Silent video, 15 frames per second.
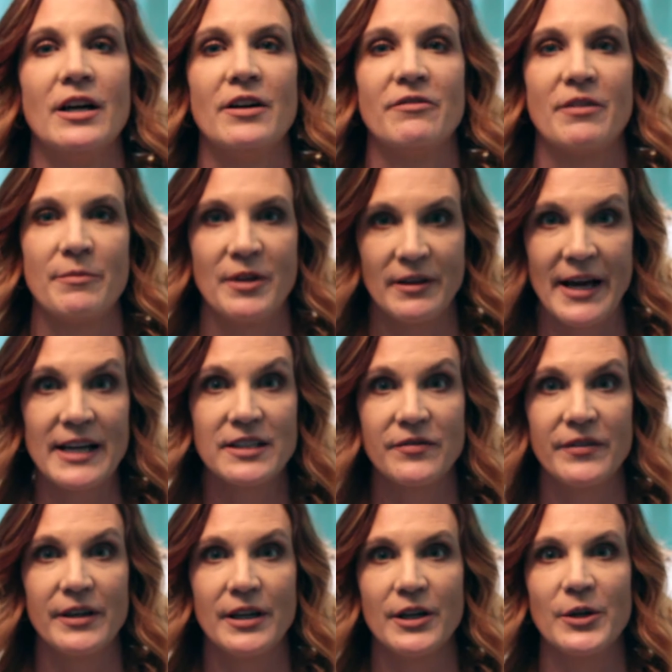from the last
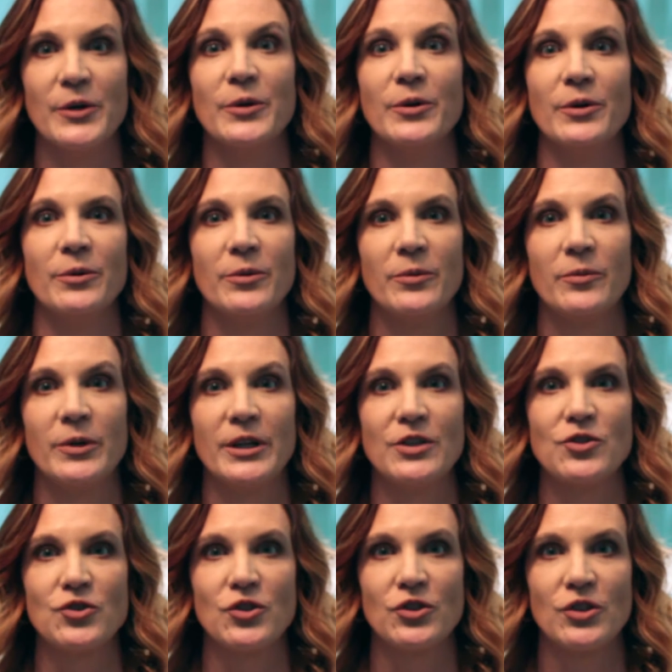video,
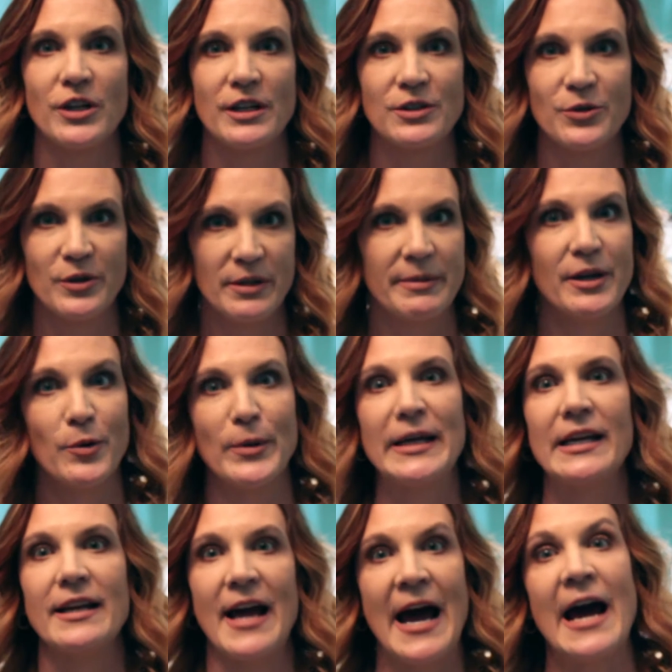which has only been a
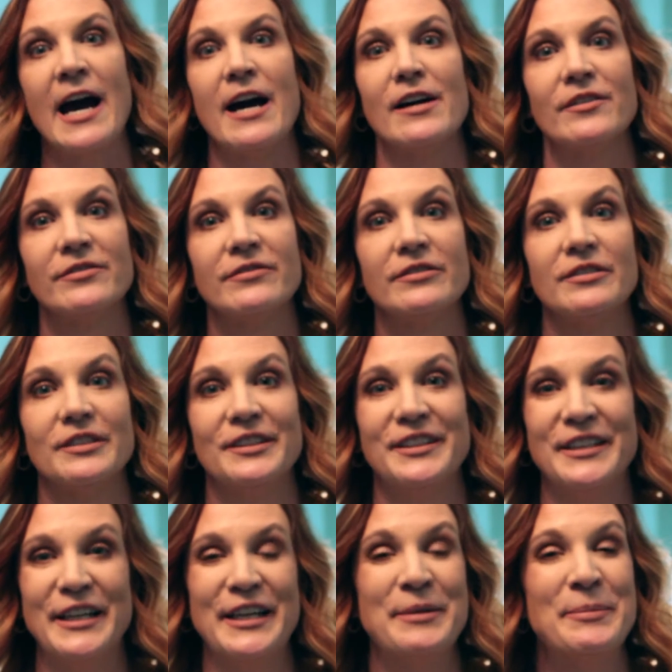week and a half
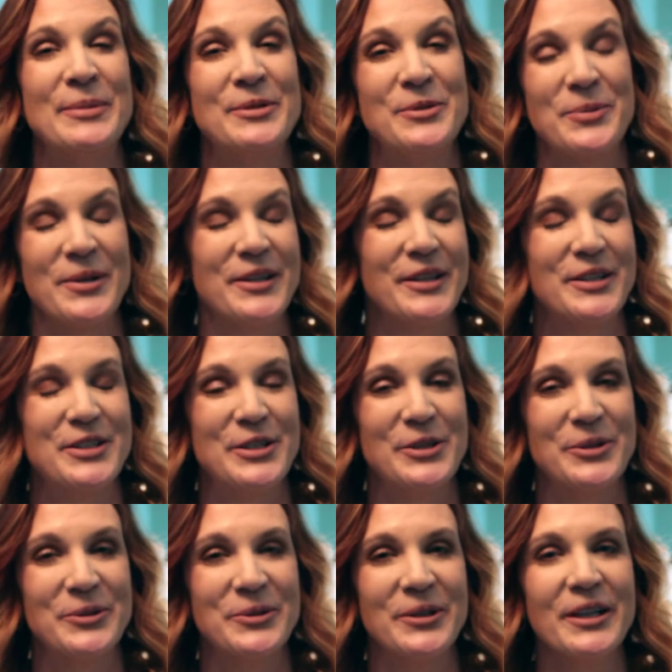in between the
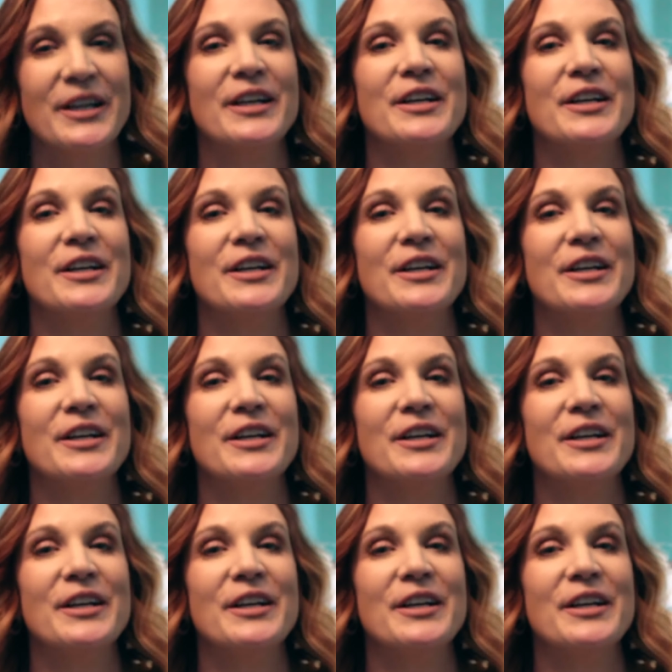two.